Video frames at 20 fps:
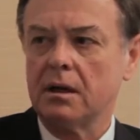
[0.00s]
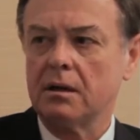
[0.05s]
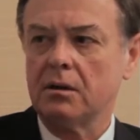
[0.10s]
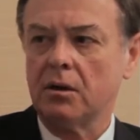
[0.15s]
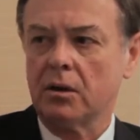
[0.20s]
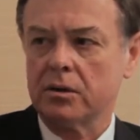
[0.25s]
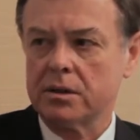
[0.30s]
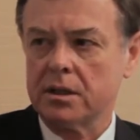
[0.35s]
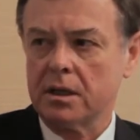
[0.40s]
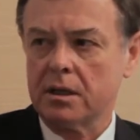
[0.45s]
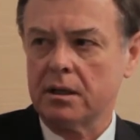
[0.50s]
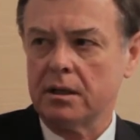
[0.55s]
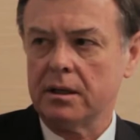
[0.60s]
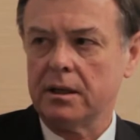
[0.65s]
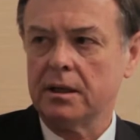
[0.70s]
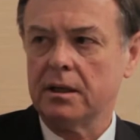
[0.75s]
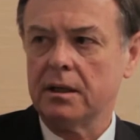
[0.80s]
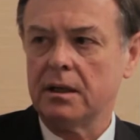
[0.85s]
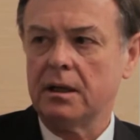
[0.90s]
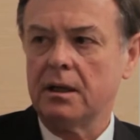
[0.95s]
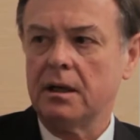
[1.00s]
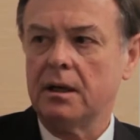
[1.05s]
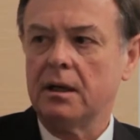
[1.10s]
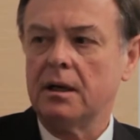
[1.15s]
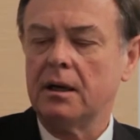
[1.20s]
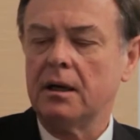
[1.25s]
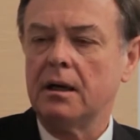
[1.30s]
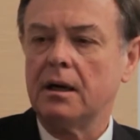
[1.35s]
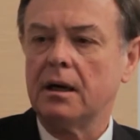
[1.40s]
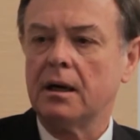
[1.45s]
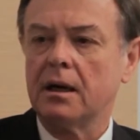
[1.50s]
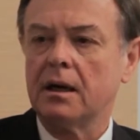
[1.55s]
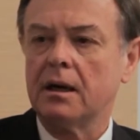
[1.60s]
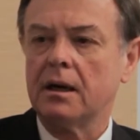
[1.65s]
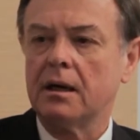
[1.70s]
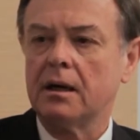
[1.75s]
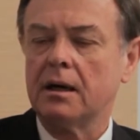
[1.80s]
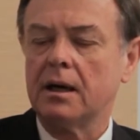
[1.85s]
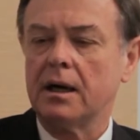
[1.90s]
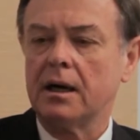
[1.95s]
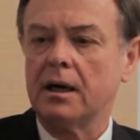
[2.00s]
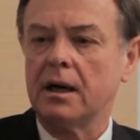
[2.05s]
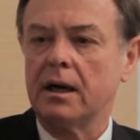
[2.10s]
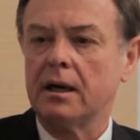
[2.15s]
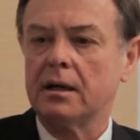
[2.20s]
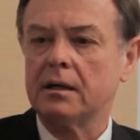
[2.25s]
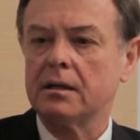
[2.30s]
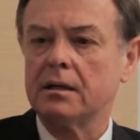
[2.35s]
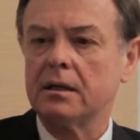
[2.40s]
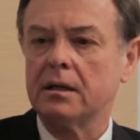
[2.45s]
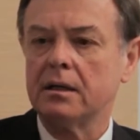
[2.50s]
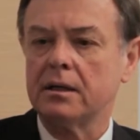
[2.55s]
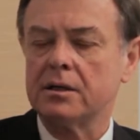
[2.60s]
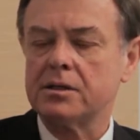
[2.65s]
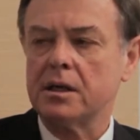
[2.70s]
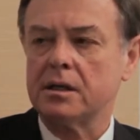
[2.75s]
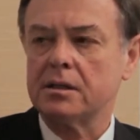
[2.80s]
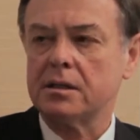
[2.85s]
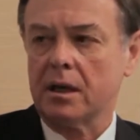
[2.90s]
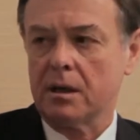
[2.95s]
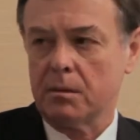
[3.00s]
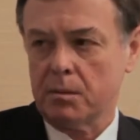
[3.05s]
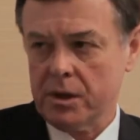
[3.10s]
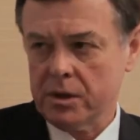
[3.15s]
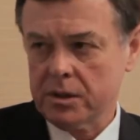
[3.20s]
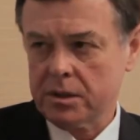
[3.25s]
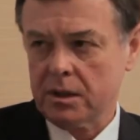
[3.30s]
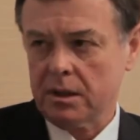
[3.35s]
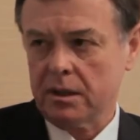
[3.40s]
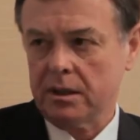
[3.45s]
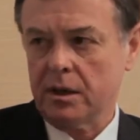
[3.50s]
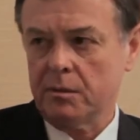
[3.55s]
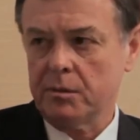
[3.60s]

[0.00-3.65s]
logically and in a sense unemotionally,